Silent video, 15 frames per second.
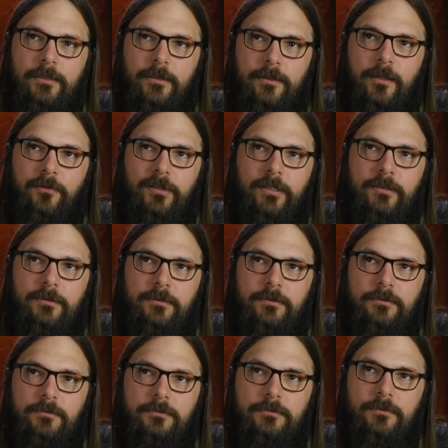I love it.
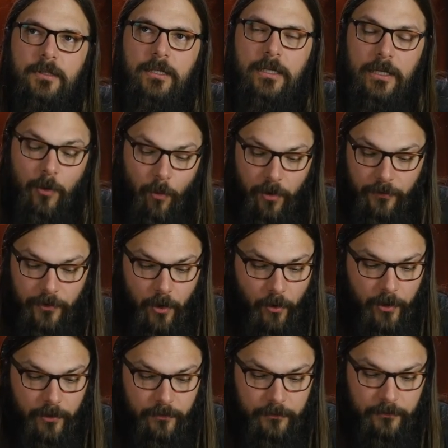Well,
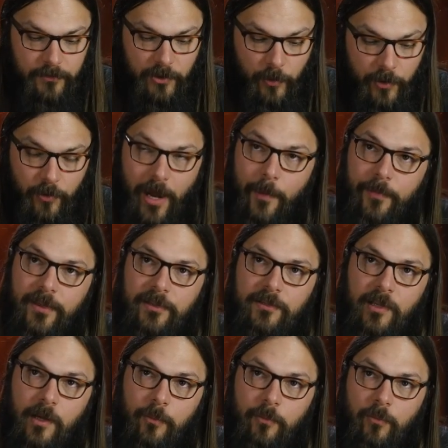Noah, should we wrap things
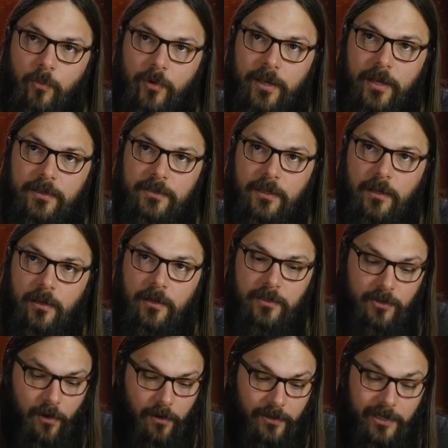up? We got
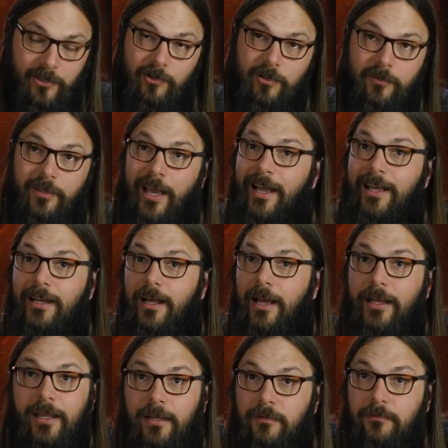Guitar Geek trivia. We
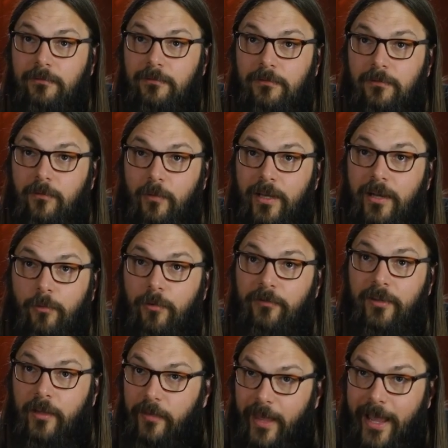gotta
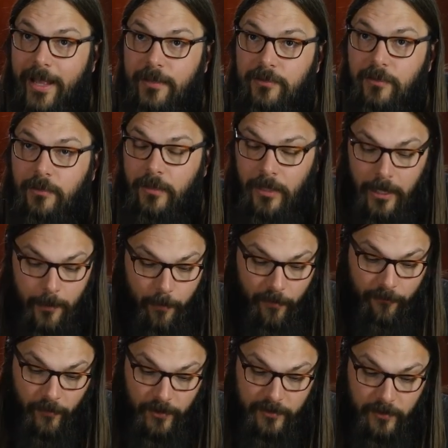reveal the answer.
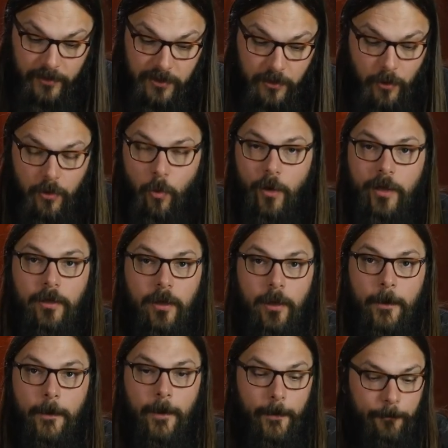But first, let's do a quick
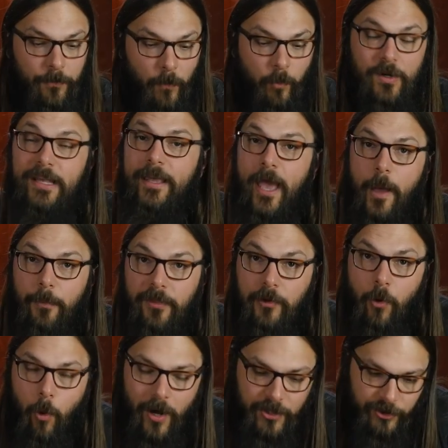recap of the
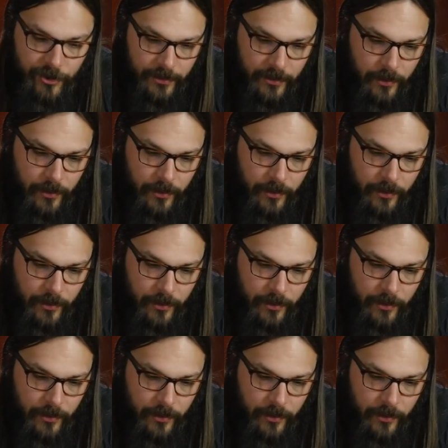question.